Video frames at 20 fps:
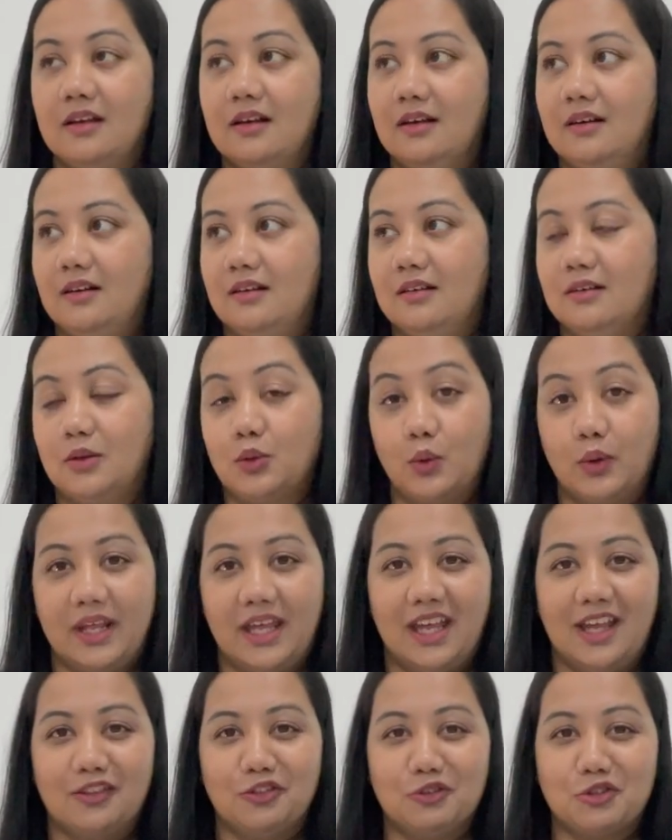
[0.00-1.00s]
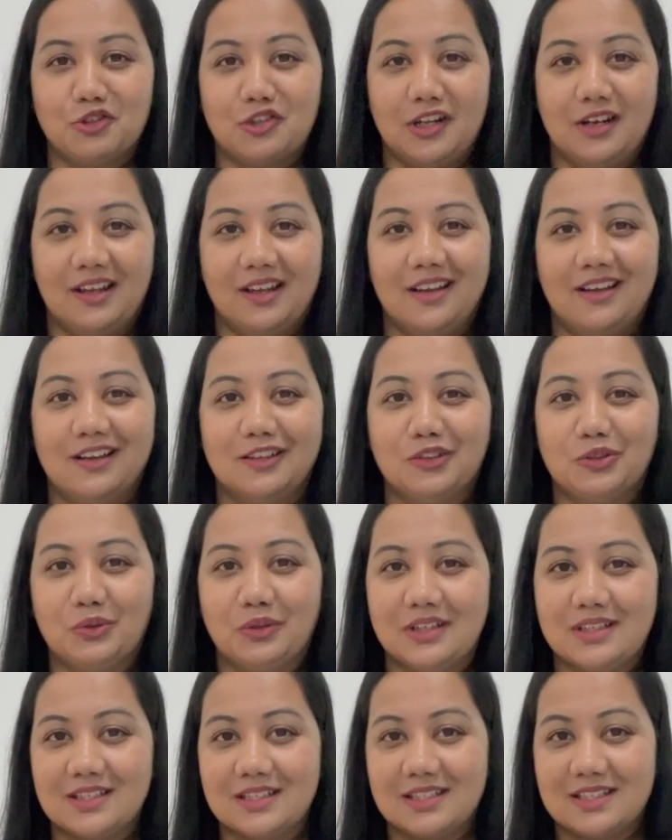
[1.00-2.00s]
gore hain to acha lagega,
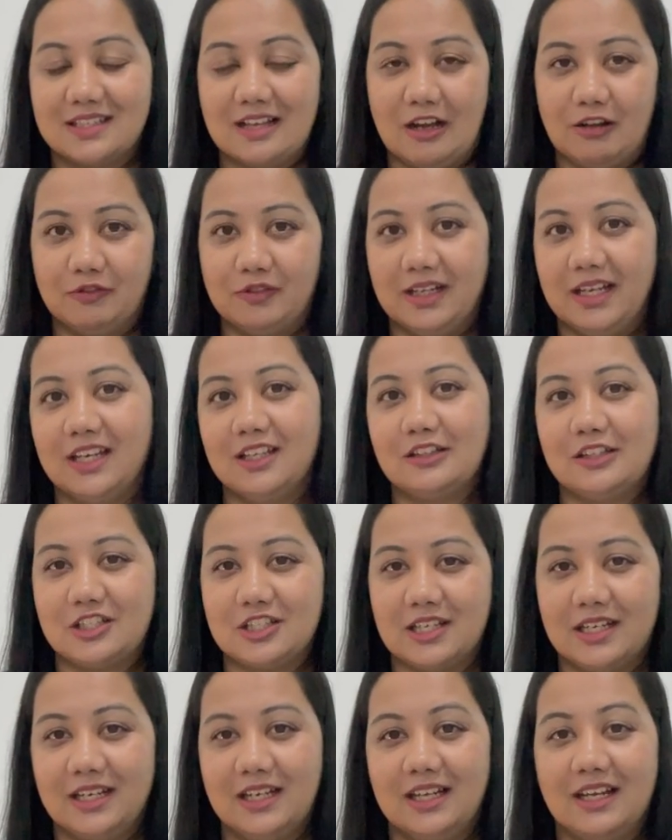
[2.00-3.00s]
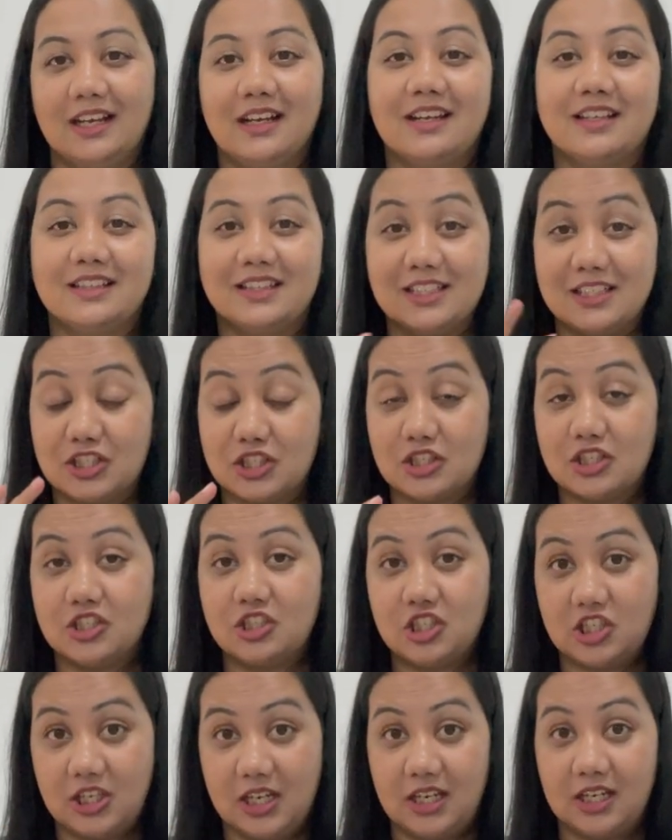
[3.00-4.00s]
thoda sa saanvle hain to acha nahi lagega. This
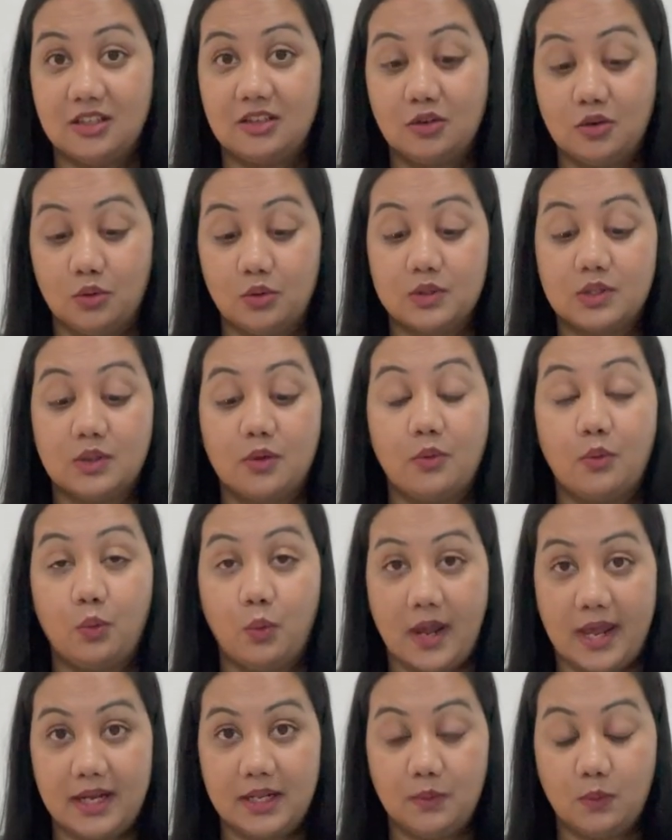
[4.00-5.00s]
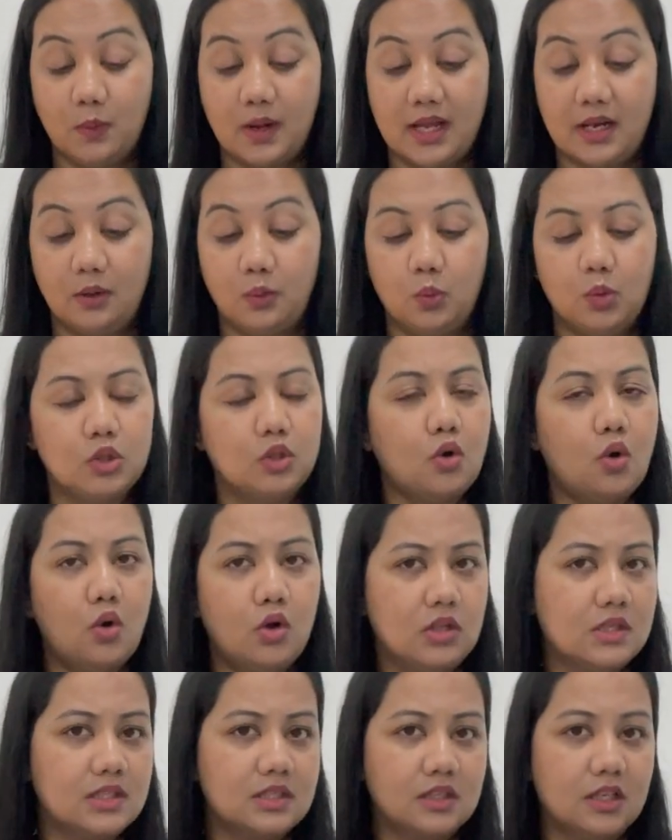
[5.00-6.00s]
shade goes very well with
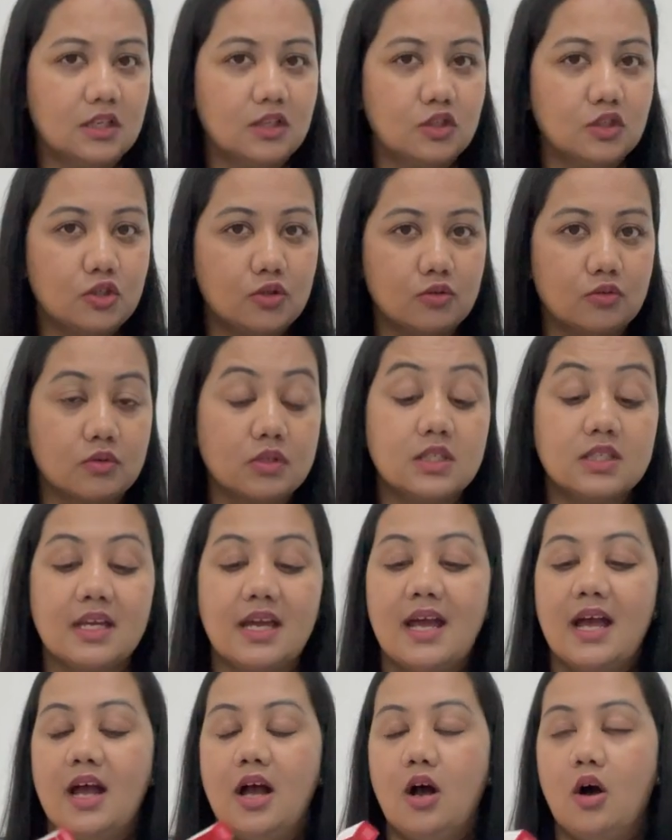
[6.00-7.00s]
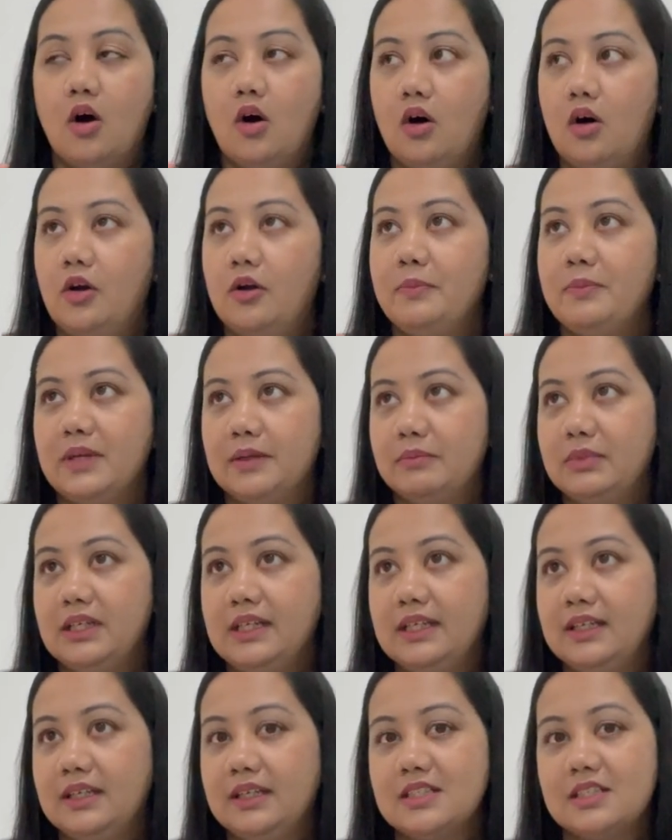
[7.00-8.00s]
all skin tones. Aur
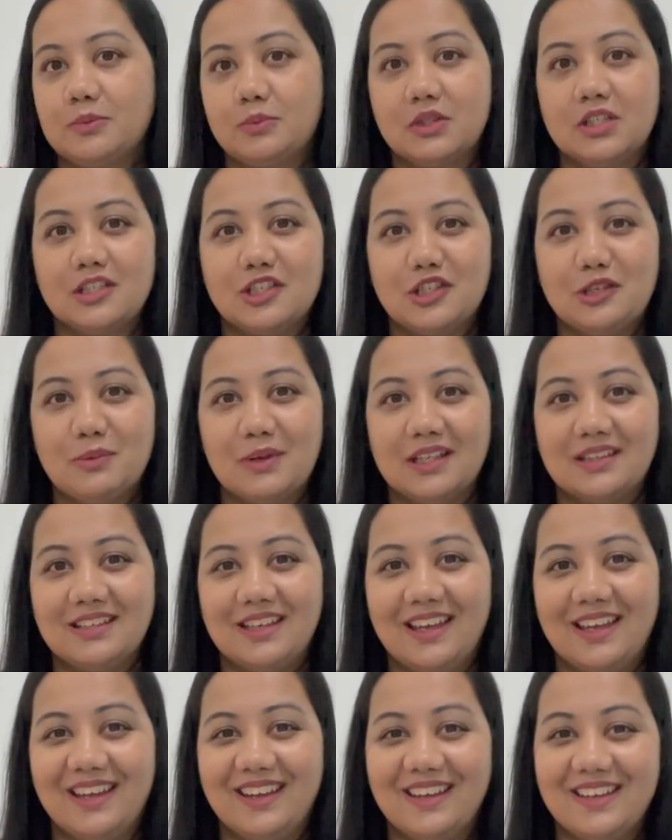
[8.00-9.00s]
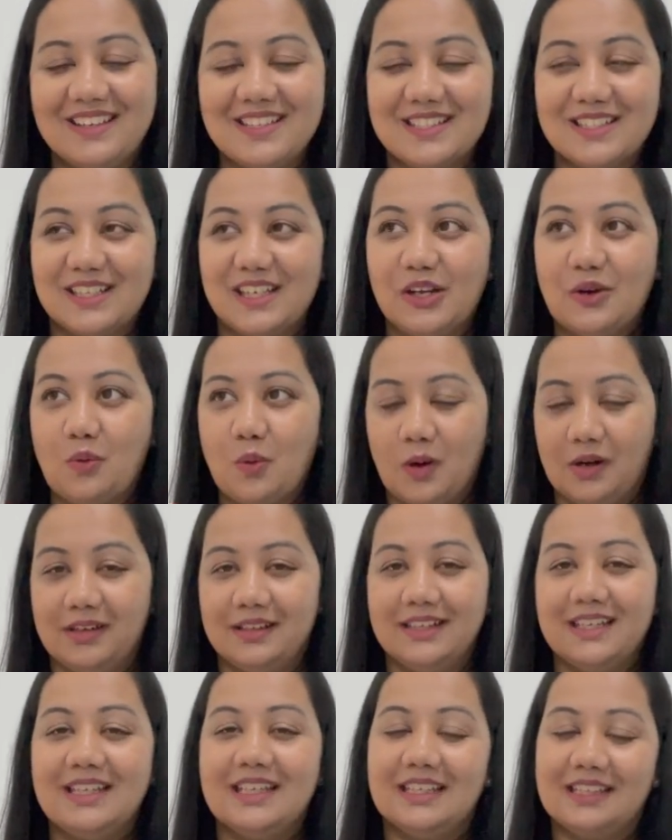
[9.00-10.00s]
Maybelline ki sabse achhi baat ye hai ki iski
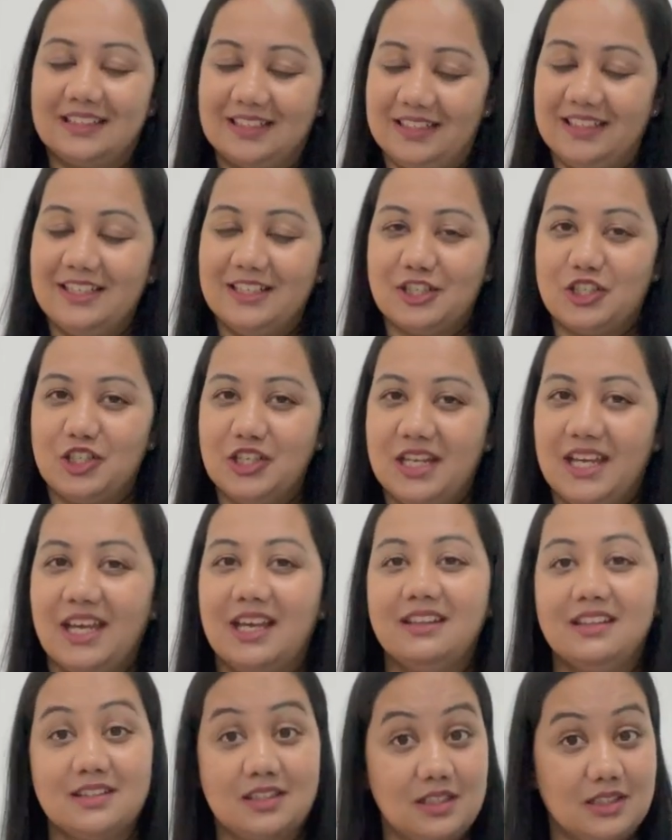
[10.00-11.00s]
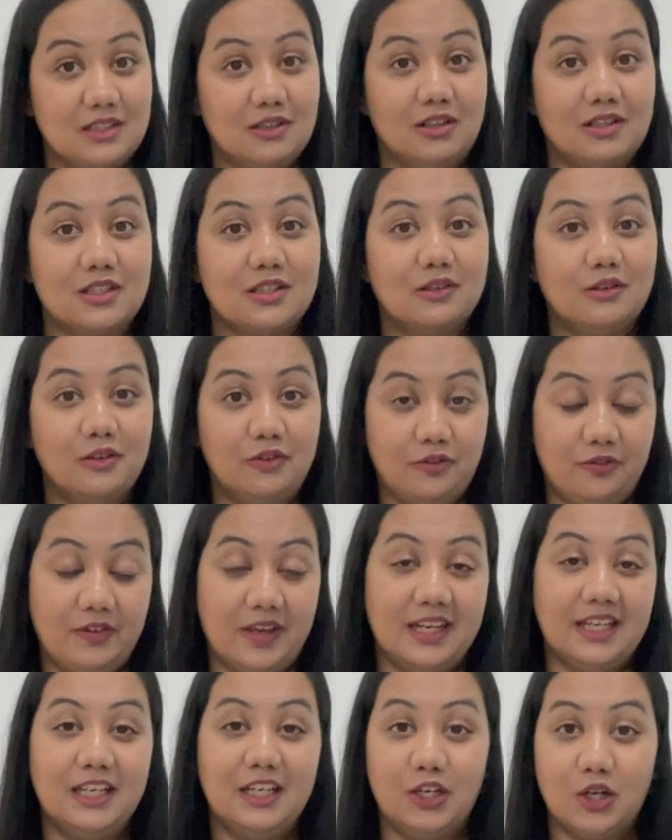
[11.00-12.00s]
quality itni achhi hai. This is also a
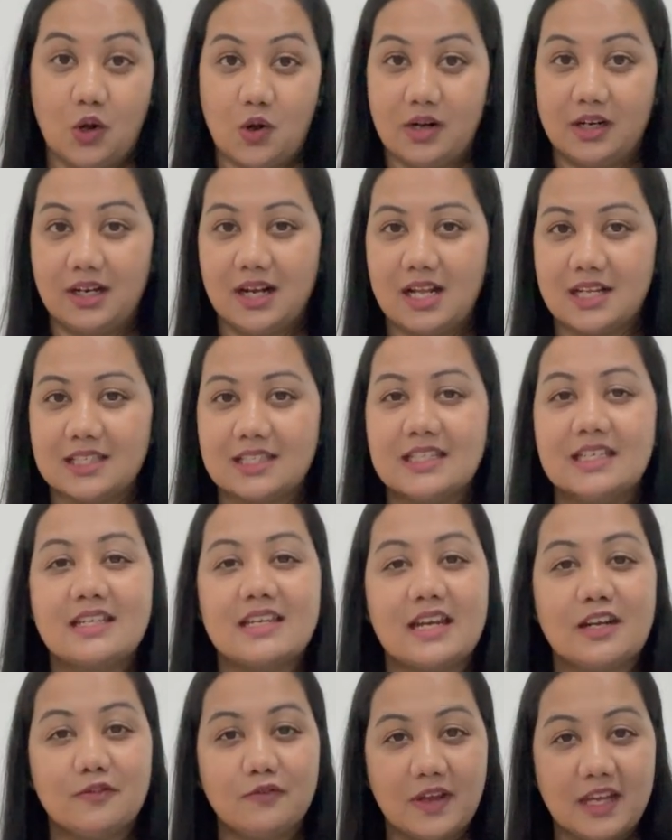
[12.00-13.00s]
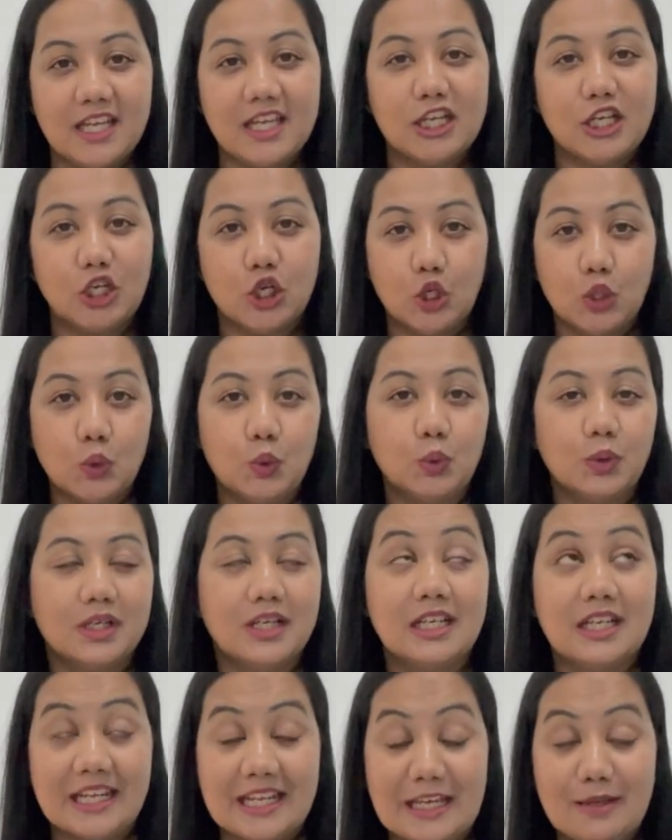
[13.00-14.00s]
very long lasting and a very
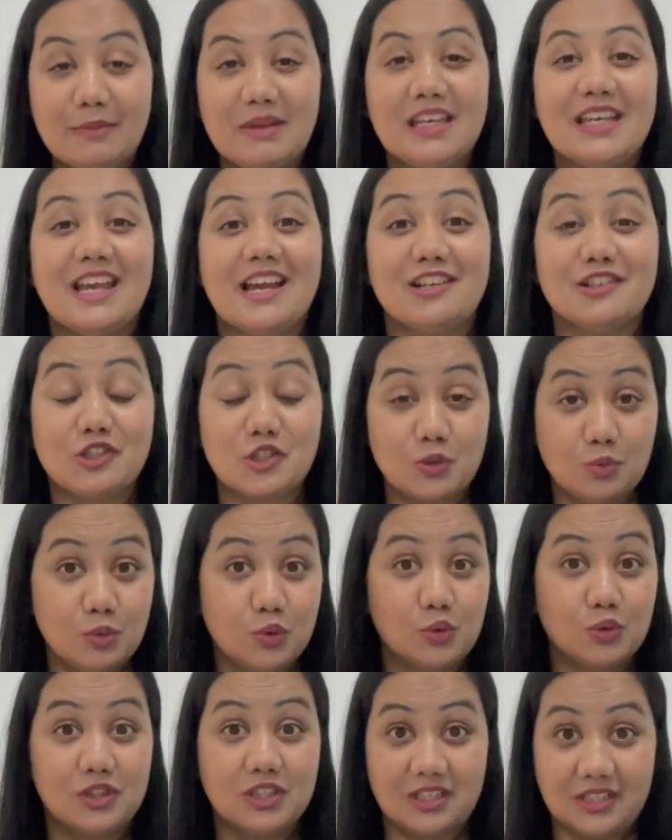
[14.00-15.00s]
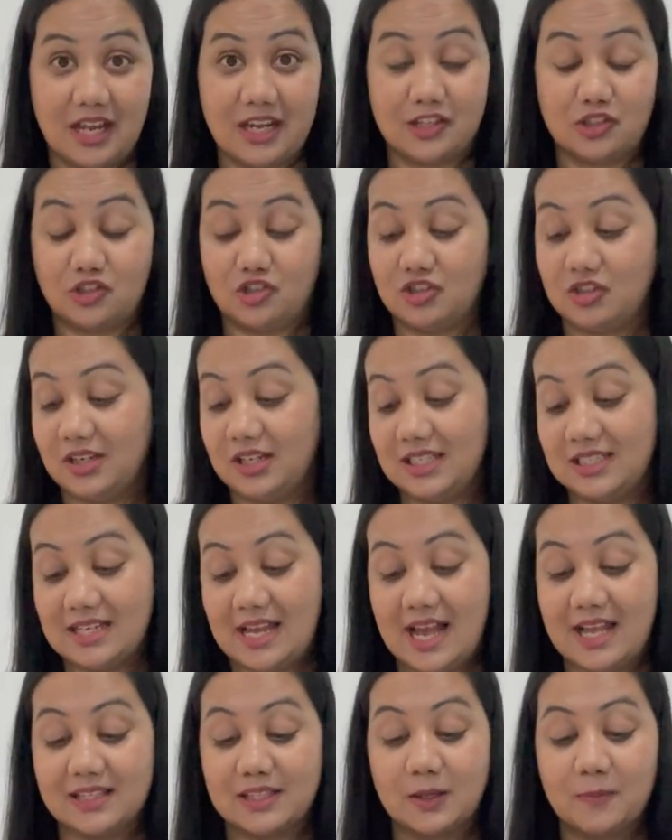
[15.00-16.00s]
creamy and smooth texture it
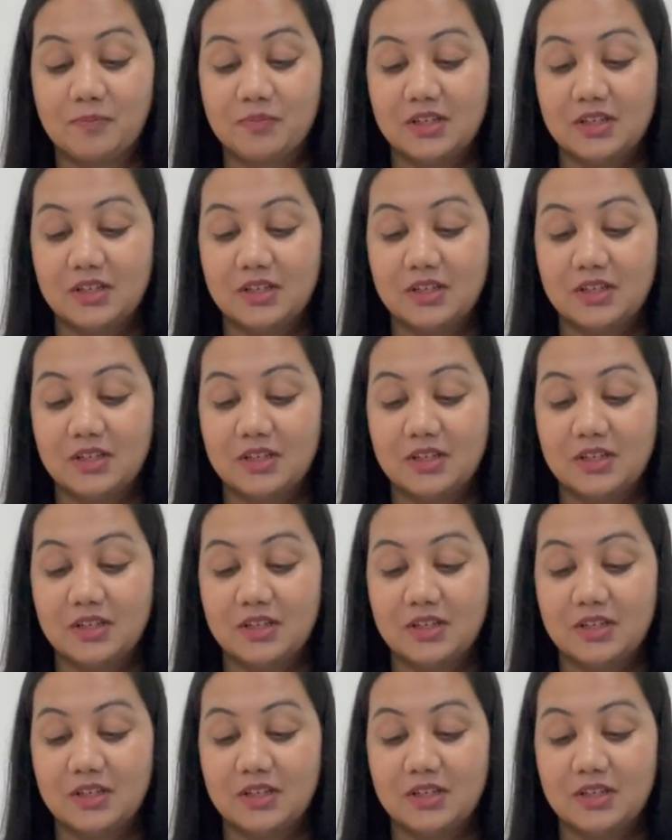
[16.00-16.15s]
has.